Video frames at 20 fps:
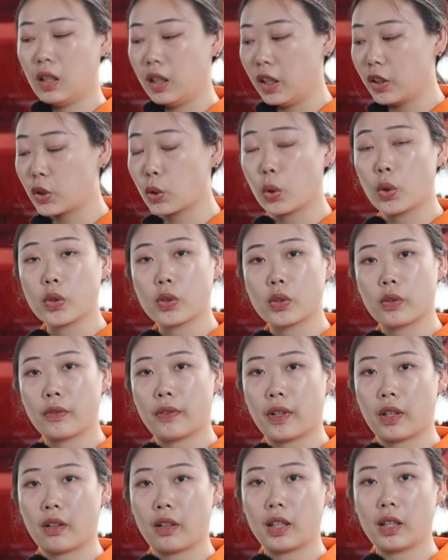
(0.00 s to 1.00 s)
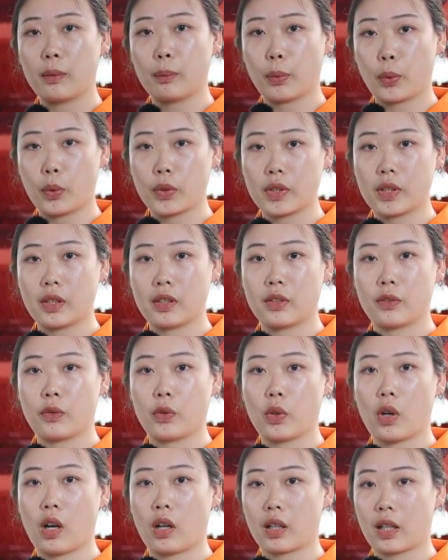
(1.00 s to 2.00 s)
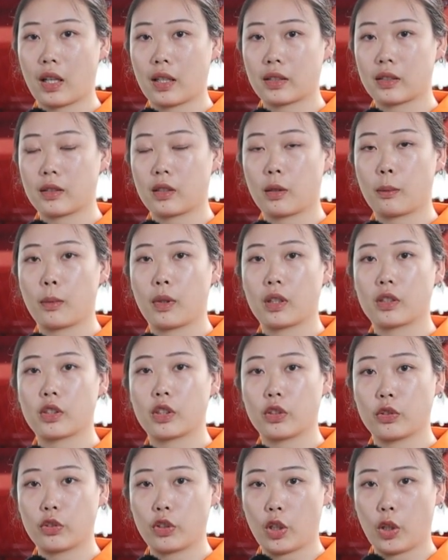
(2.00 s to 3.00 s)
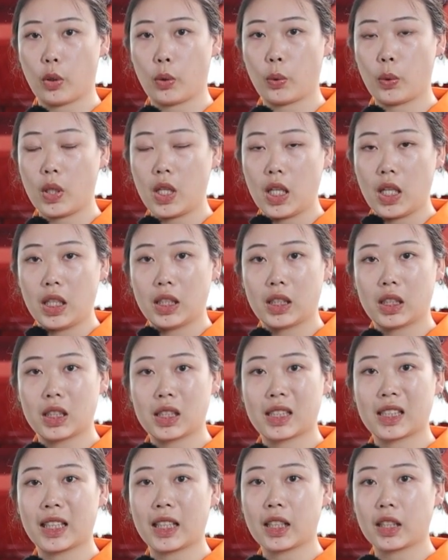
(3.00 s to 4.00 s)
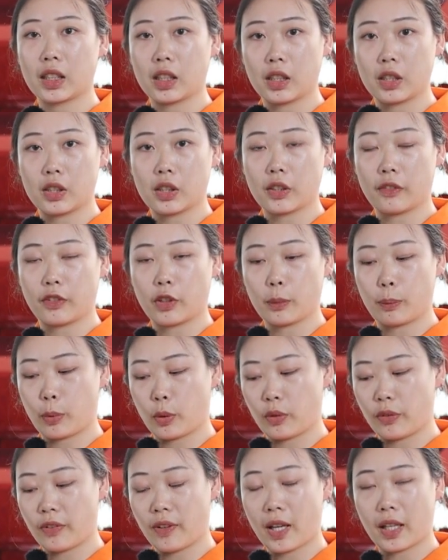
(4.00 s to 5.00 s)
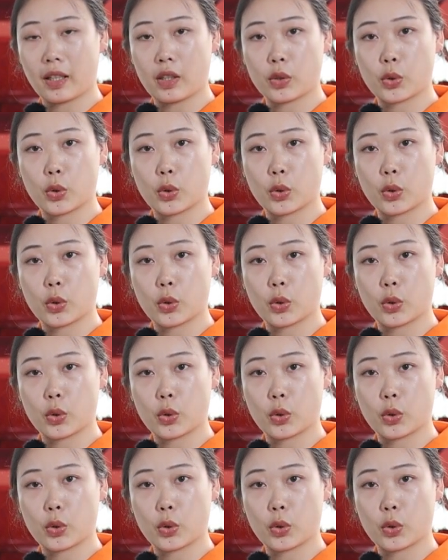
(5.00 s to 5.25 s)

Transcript: It's also very important for our customer to know the thickness of the profile